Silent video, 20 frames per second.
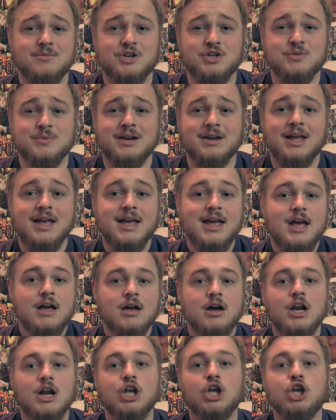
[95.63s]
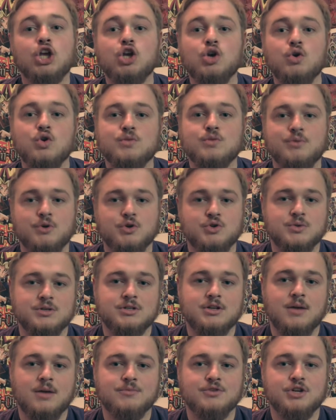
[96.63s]
Judgment, got a huge boost with
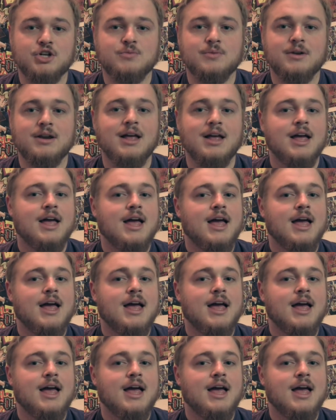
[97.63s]
Solemn Judgment.